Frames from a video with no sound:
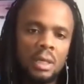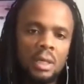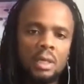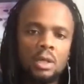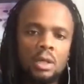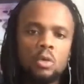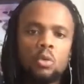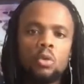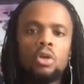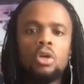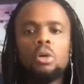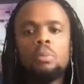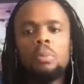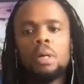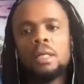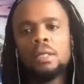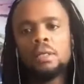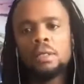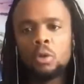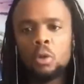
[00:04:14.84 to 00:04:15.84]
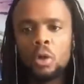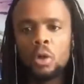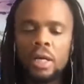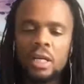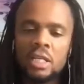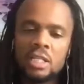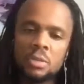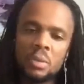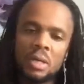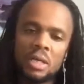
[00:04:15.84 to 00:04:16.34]
you would normally require
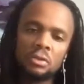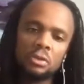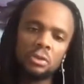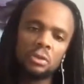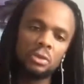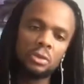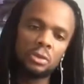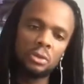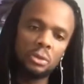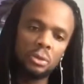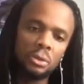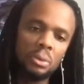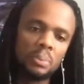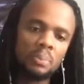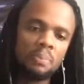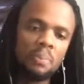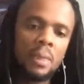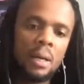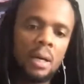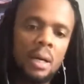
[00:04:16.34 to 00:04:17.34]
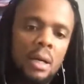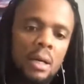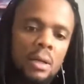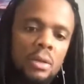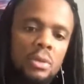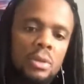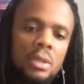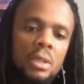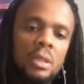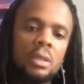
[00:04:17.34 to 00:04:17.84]
a smartphone to do
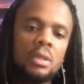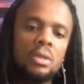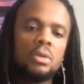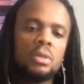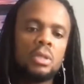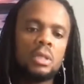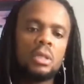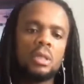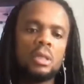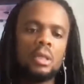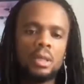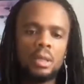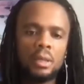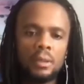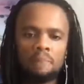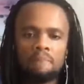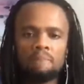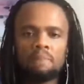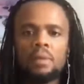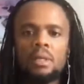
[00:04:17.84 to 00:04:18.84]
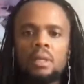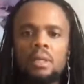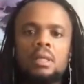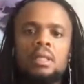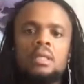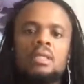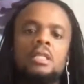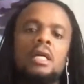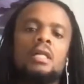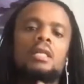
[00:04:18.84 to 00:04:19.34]
using
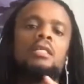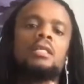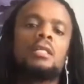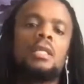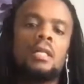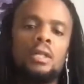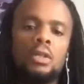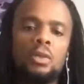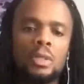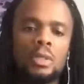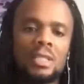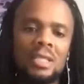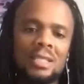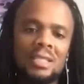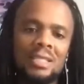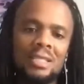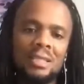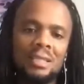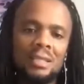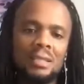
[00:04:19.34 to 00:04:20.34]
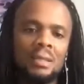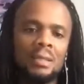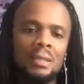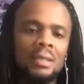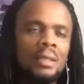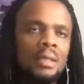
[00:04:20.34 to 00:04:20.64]
the channels like USSD.